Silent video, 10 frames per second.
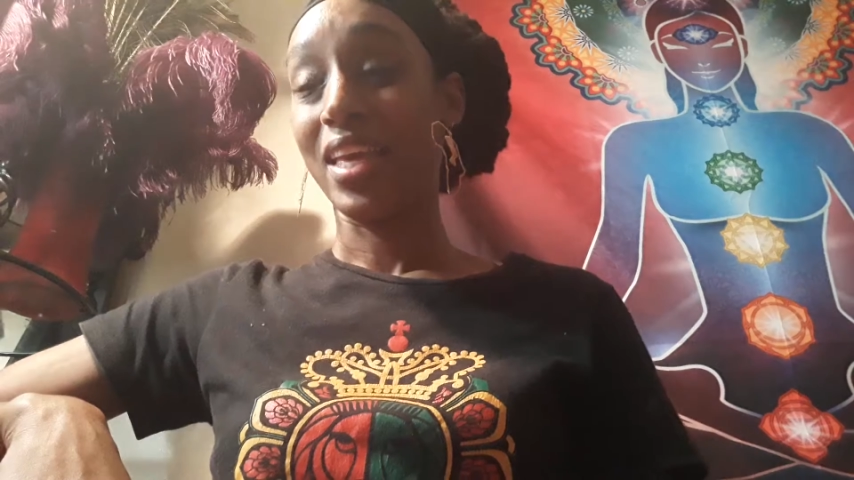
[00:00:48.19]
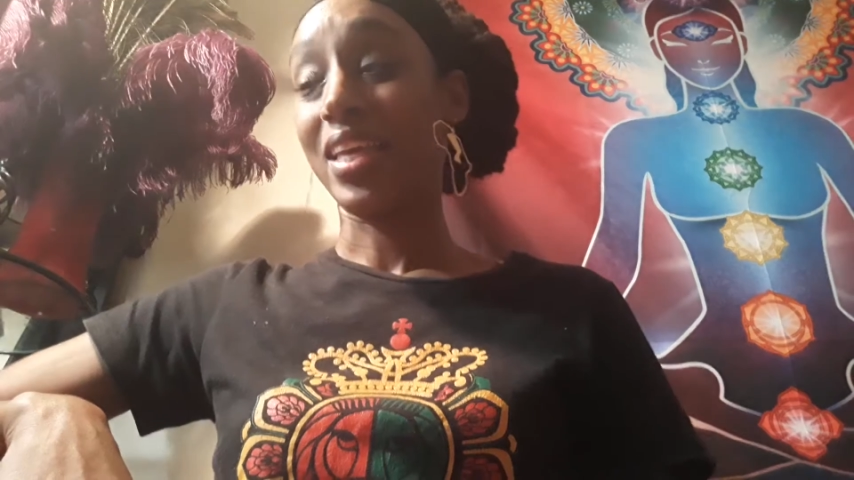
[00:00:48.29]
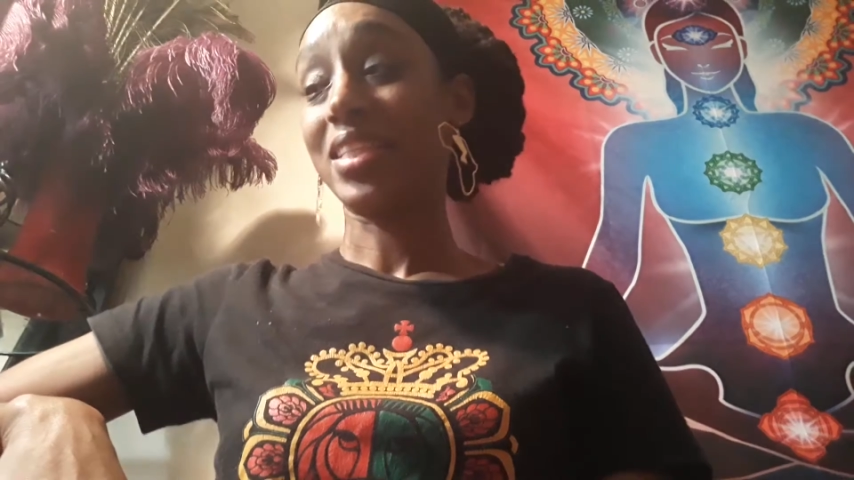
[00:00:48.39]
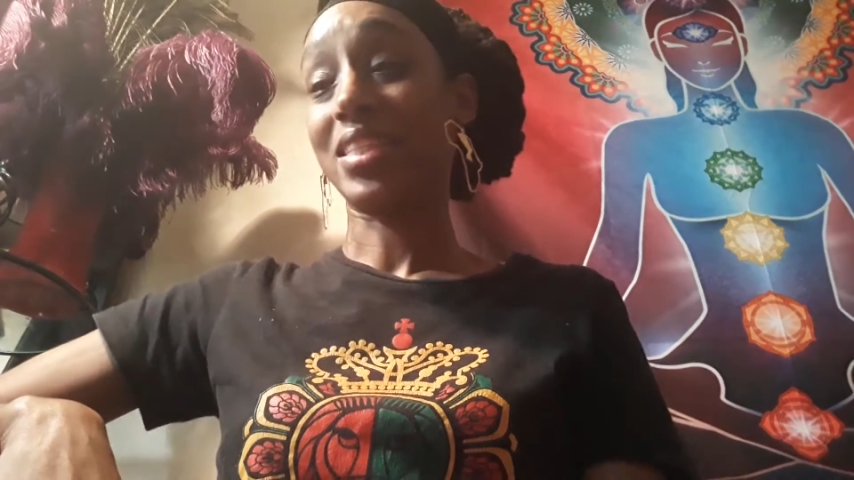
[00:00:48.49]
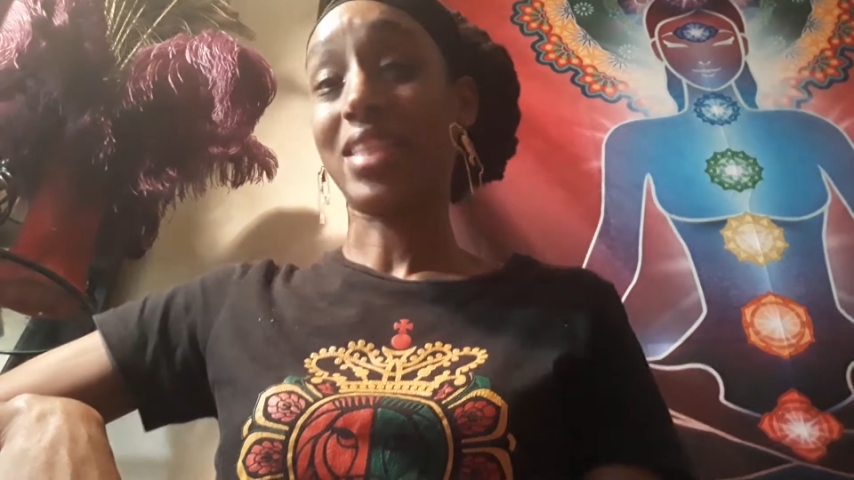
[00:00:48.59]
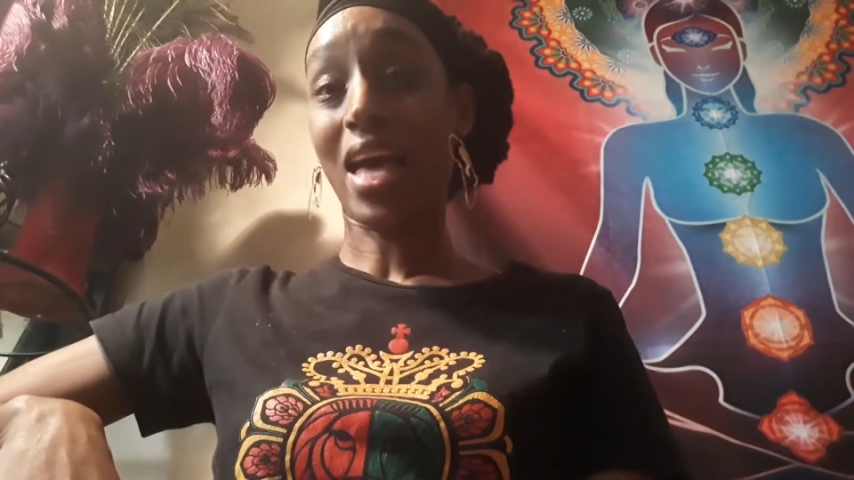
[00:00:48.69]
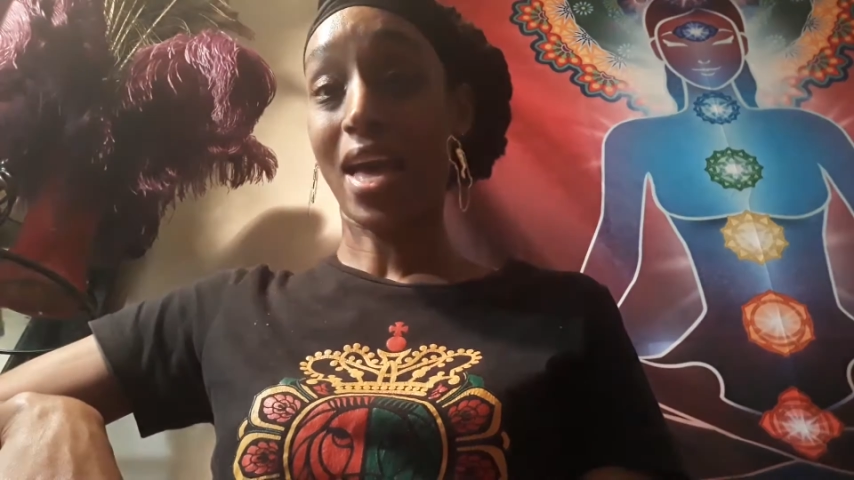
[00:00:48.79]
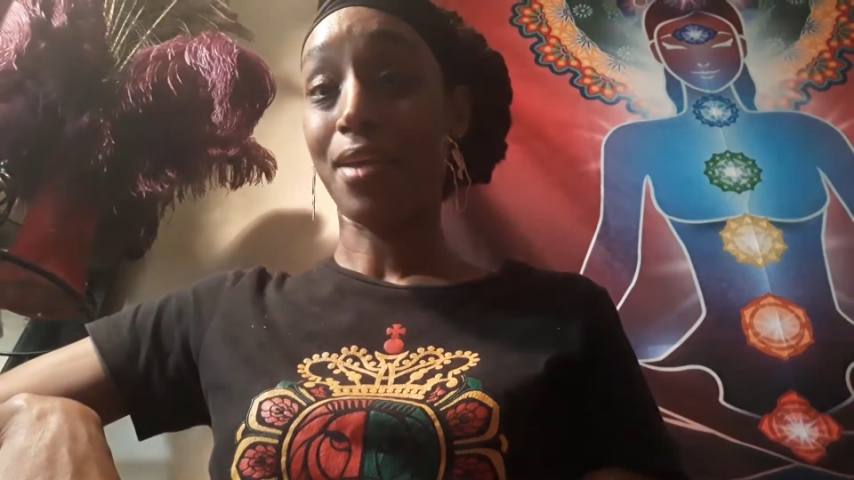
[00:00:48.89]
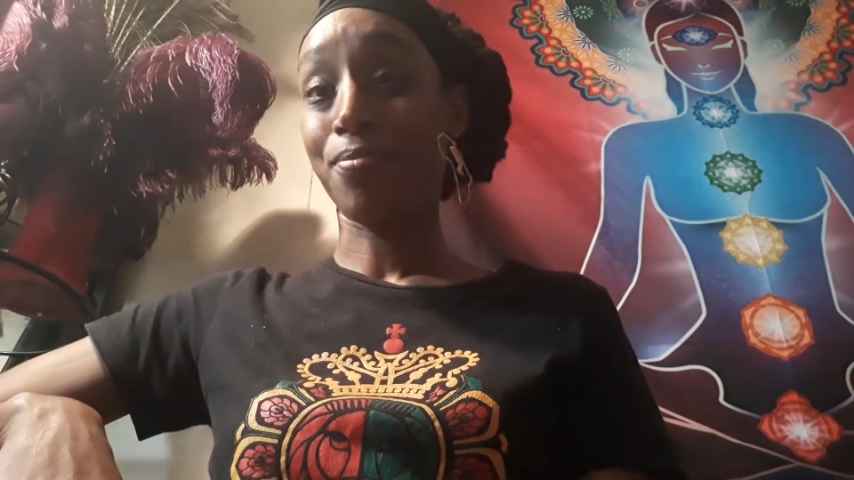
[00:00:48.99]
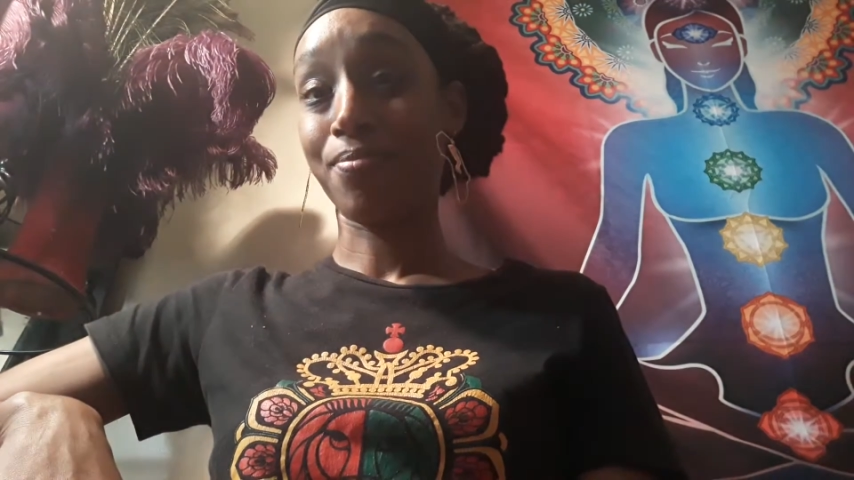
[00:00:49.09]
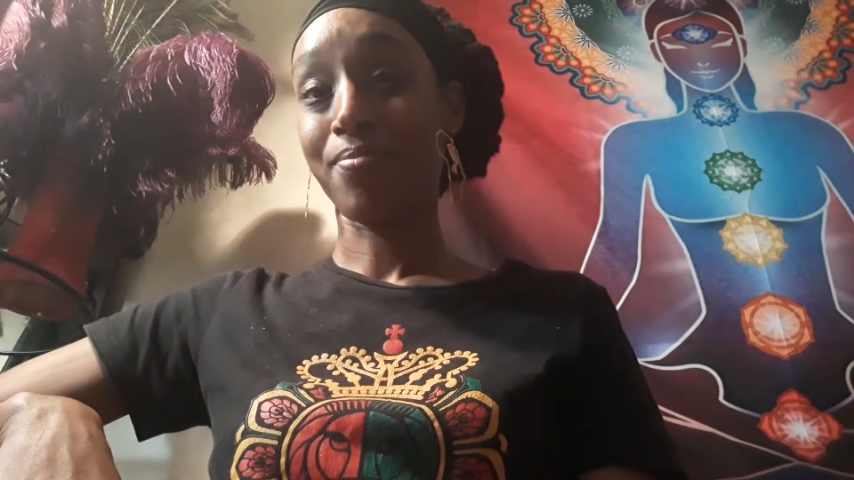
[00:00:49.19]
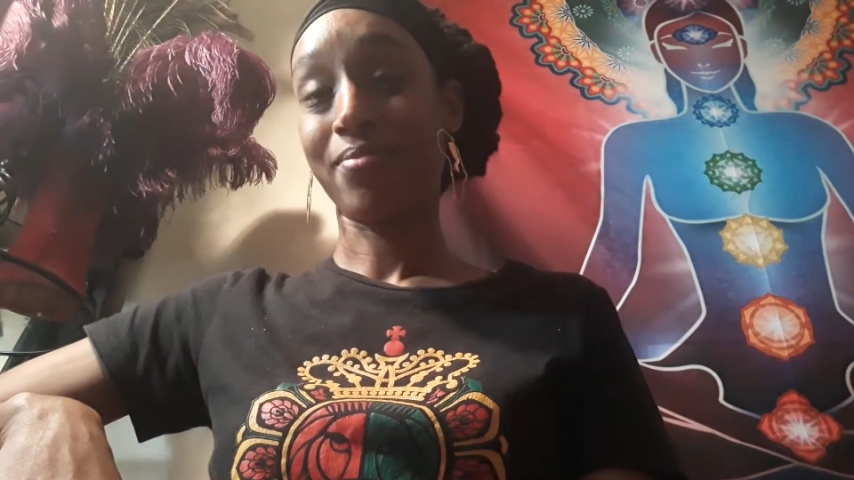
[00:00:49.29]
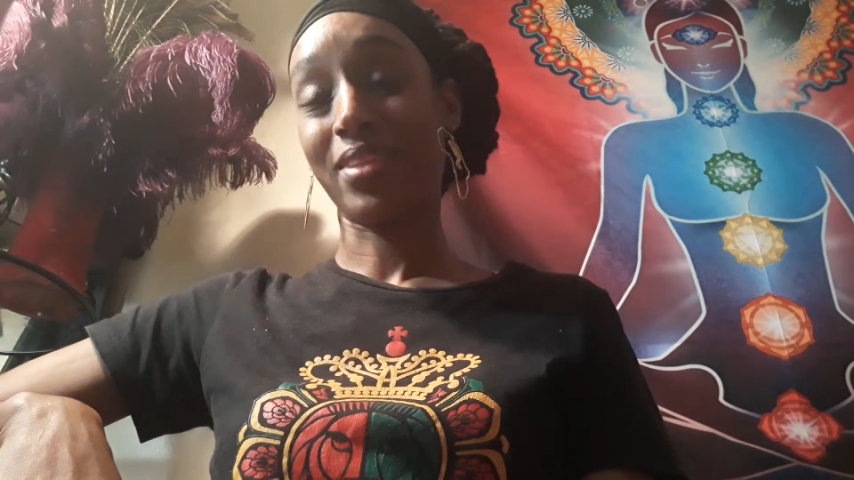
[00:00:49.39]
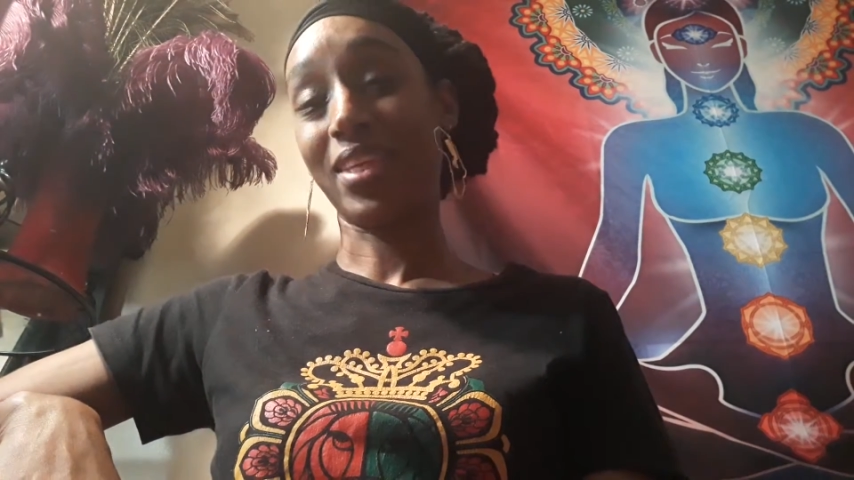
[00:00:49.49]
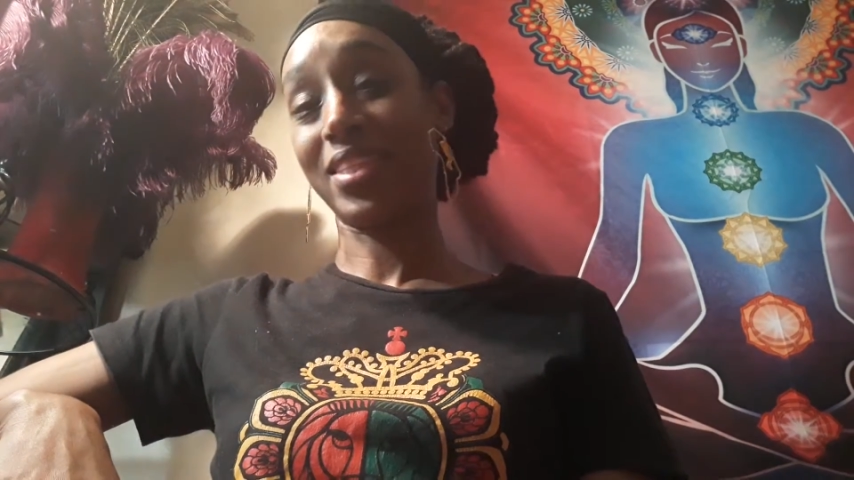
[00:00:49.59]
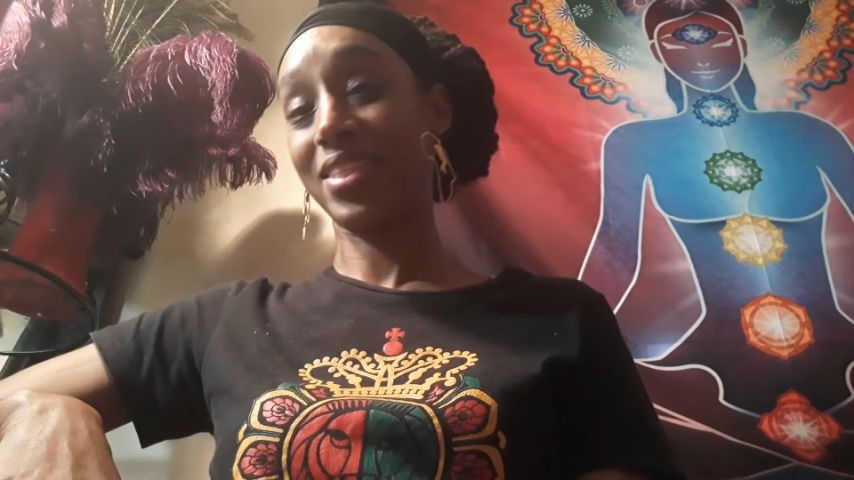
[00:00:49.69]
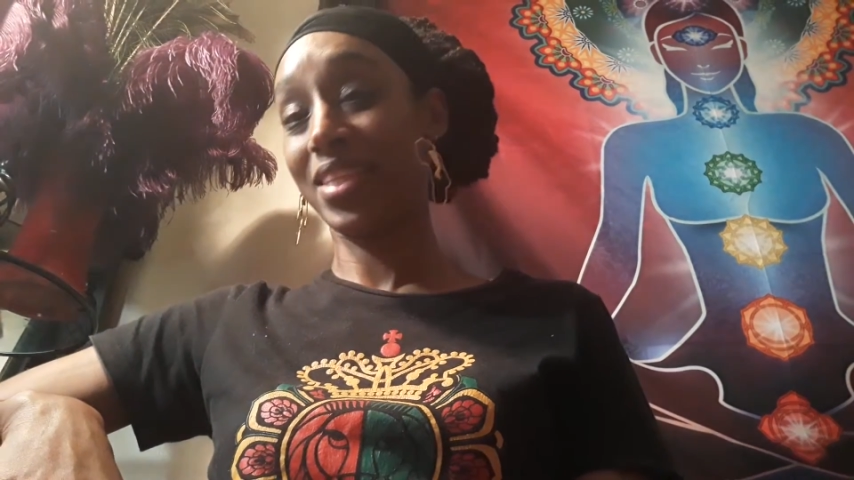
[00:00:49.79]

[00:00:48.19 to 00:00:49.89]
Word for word: It's time. It's